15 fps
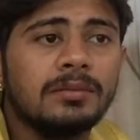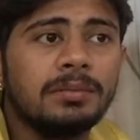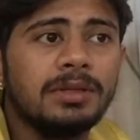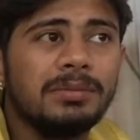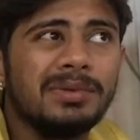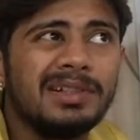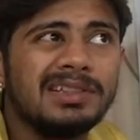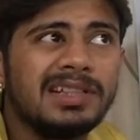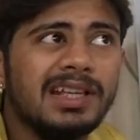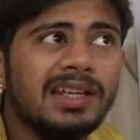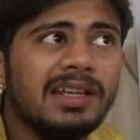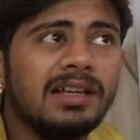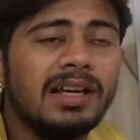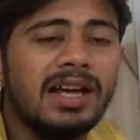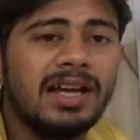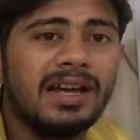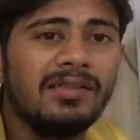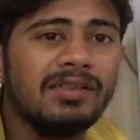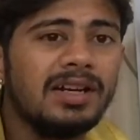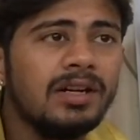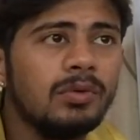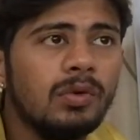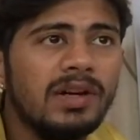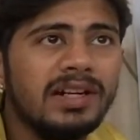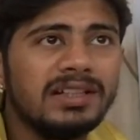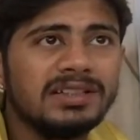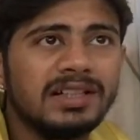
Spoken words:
people saying, I have done 20